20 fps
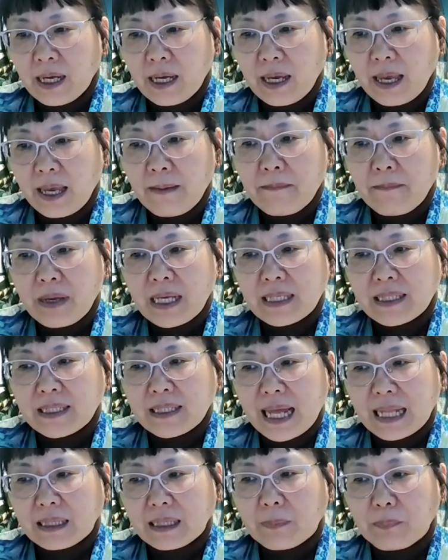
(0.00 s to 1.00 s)
It means
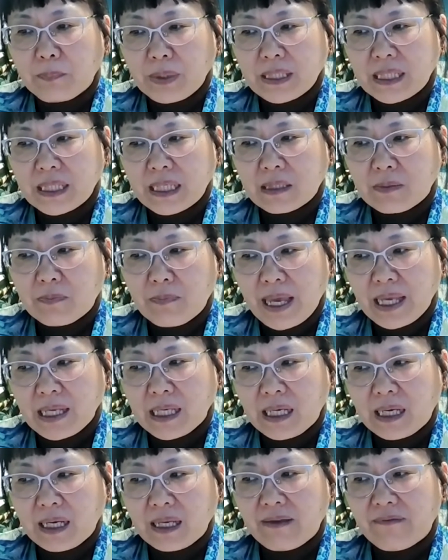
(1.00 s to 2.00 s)
that the business
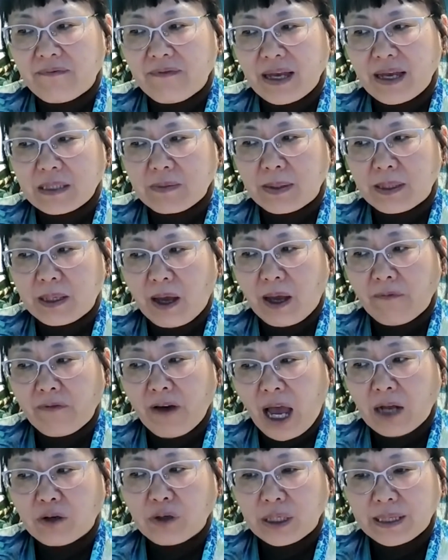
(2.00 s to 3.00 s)
making an investment of
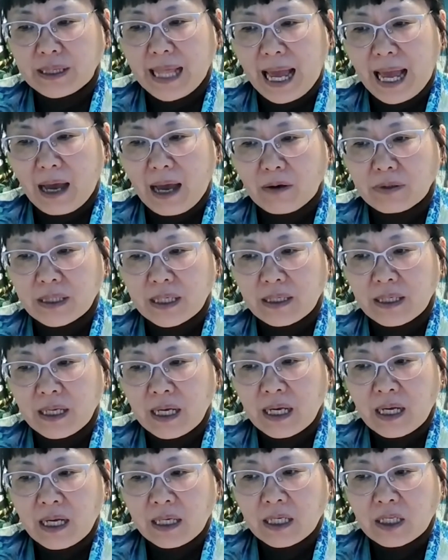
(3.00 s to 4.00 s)
100,000
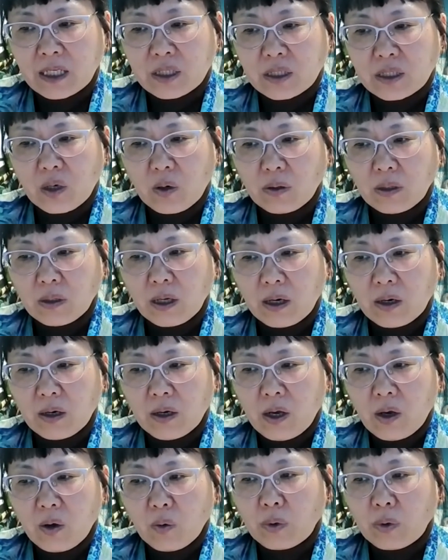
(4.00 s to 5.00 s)
in solar
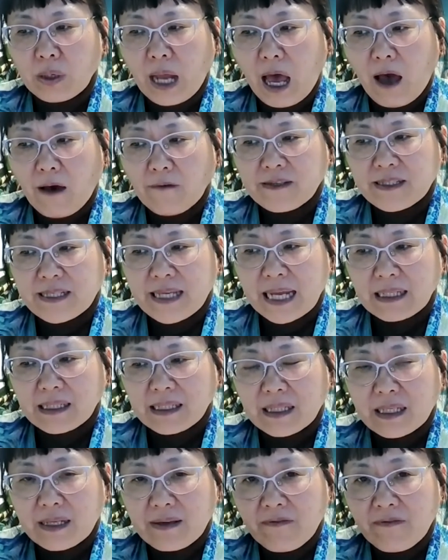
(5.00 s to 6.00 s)
would offset
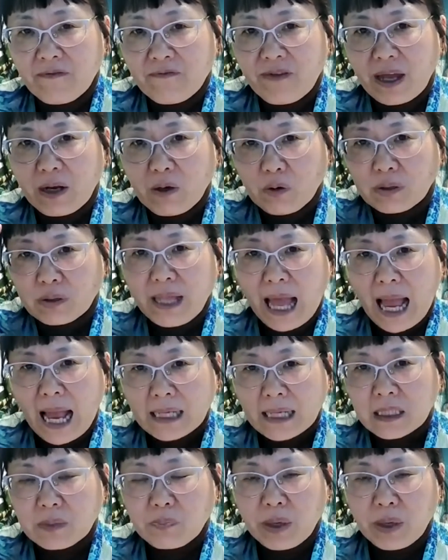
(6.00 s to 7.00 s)
federal
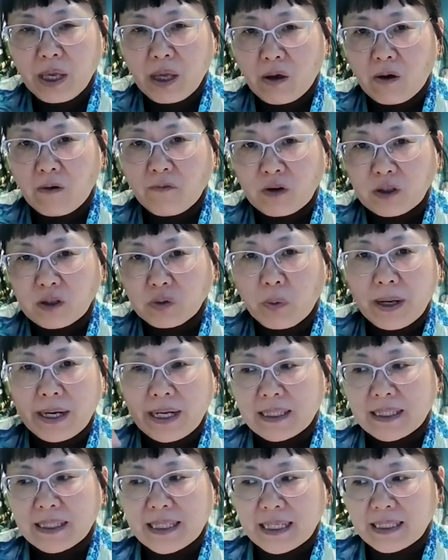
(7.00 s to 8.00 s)
tax bill for
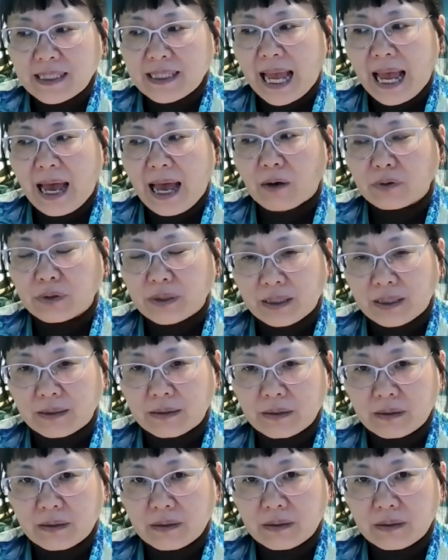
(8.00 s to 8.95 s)
26,000